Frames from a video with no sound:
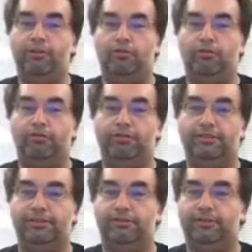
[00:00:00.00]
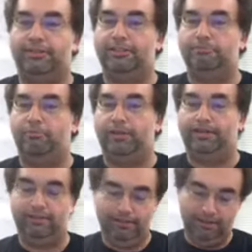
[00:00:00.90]
Coca-Cola Zero at this
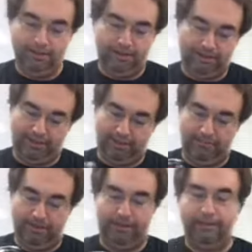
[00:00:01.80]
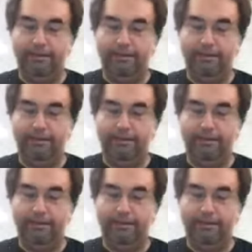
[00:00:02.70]
point. I think I'll be